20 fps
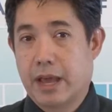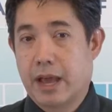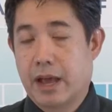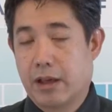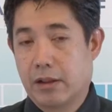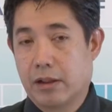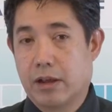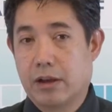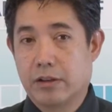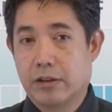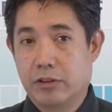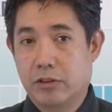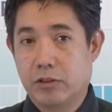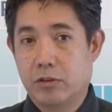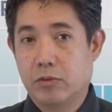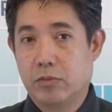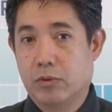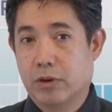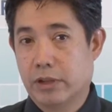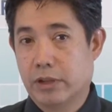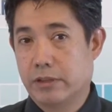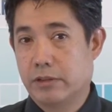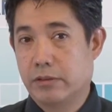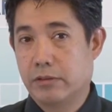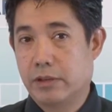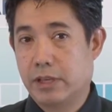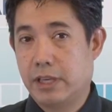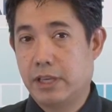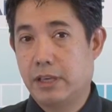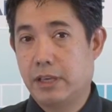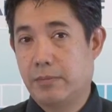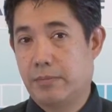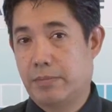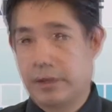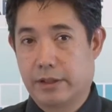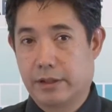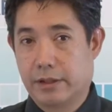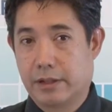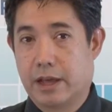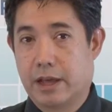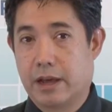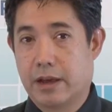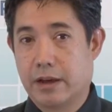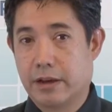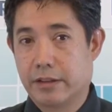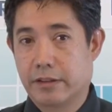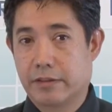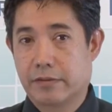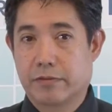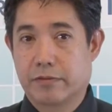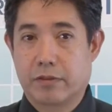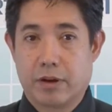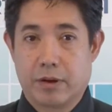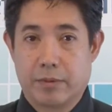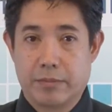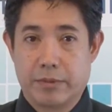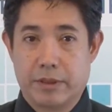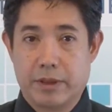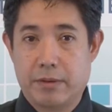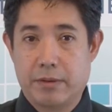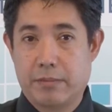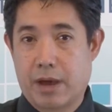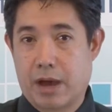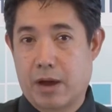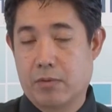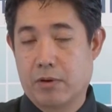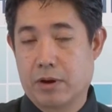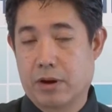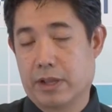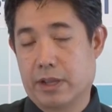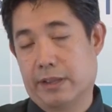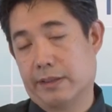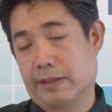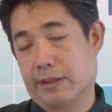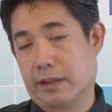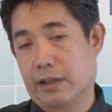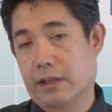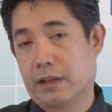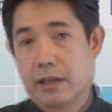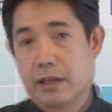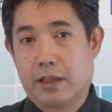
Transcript: how long do you want to keep the logs from the malware incident,